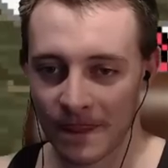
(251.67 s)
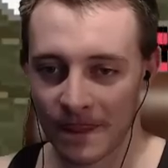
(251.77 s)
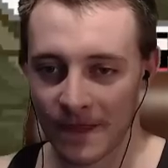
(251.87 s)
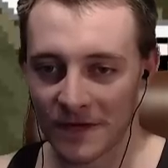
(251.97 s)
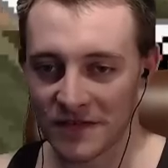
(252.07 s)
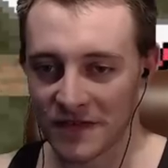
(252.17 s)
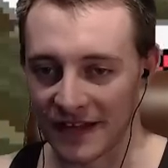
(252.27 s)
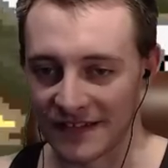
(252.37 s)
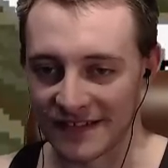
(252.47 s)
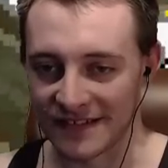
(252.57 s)
I just
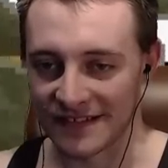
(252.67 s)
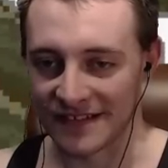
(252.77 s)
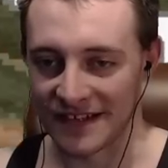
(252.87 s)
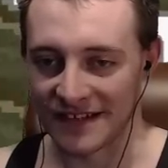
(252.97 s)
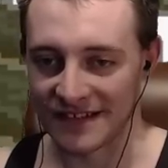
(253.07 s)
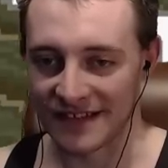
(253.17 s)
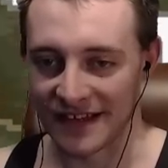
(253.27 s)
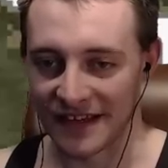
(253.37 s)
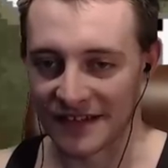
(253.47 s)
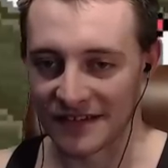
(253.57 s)
realized this is the same. This is
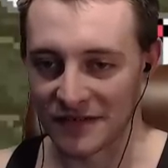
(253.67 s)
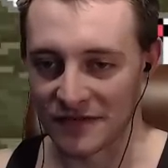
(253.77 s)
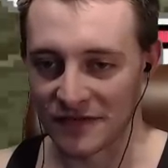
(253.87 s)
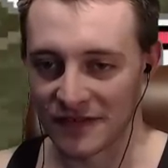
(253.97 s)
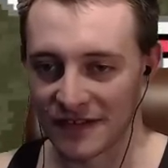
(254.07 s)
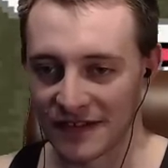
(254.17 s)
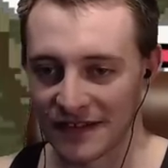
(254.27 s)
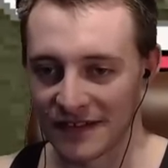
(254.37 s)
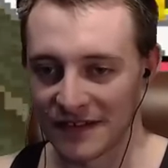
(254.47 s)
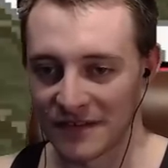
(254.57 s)
like a sort of
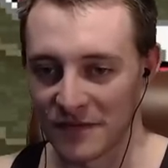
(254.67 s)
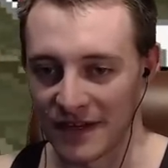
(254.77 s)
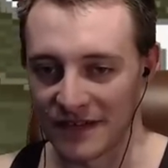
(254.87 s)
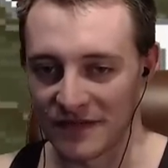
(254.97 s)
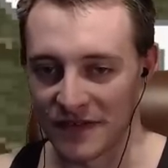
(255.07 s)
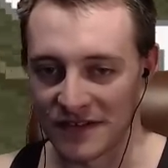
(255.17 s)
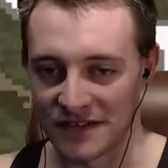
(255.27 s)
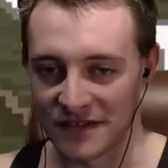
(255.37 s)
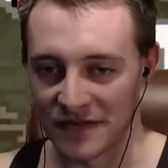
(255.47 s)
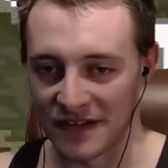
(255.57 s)
weird
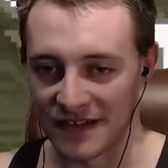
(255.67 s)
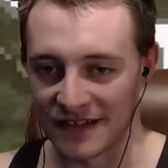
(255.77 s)
version of the.